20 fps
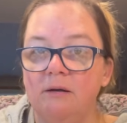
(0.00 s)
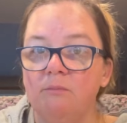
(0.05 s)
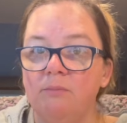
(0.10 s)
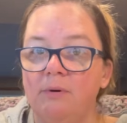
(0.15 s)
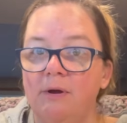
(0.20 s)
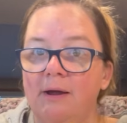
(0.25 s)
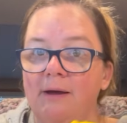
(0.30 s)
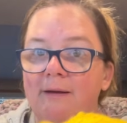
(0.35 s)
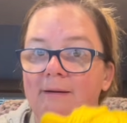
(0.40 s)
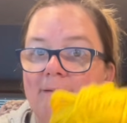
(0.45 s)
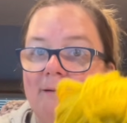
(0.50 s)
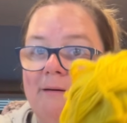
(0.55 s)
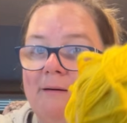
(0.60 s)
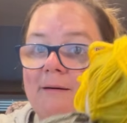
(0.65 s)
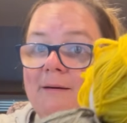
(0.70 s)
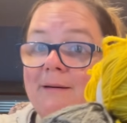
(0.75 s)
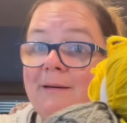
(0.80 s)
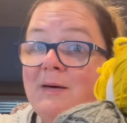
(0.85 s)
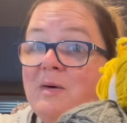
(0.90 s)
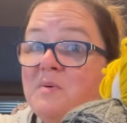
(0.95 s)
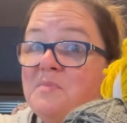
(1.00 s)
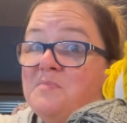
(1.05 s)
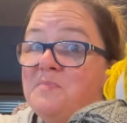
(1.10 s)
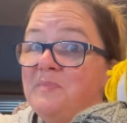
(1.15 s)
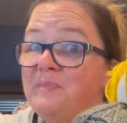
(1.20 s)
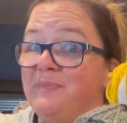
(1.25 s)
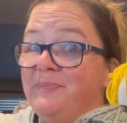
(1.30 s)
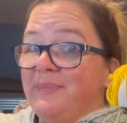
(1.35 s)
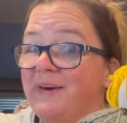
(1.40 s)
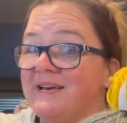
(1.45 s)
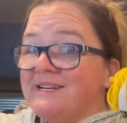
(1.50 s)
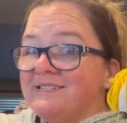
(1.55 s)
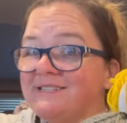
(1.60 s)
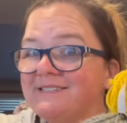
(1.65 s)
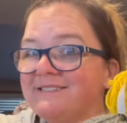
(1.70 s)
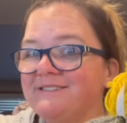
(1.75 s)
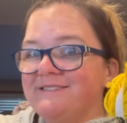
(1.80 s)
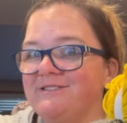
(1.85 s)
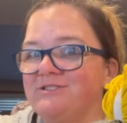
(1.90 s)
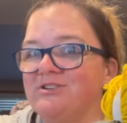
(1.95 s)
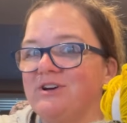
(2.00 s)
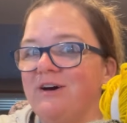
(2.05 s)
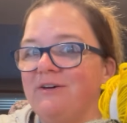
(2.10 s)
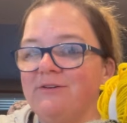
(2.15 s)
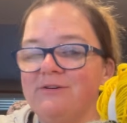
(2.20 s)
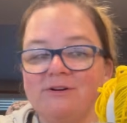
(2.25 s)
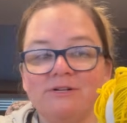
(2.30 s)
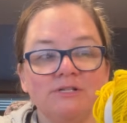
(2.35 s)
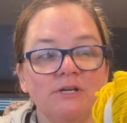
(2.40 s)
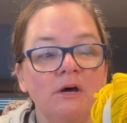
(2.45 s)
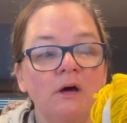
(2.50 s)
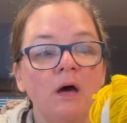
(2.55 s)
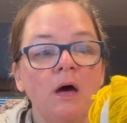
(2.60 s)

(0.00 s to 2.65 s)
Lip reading: Brand basic stitch colors.